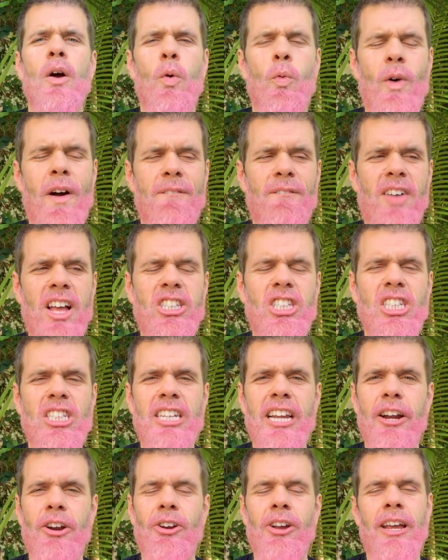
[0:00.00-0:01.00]
Went
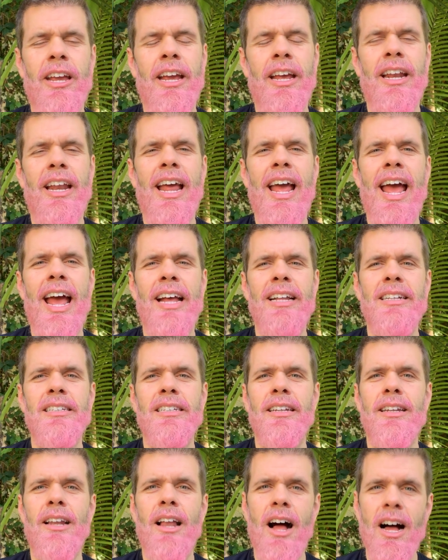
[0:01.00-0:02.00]
vegetarian
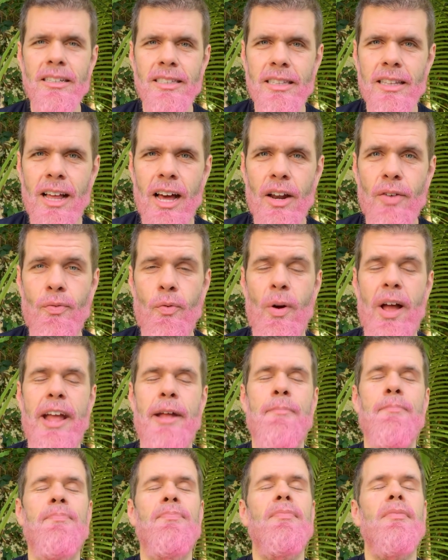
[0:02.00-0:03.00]
and lost a lot of weight.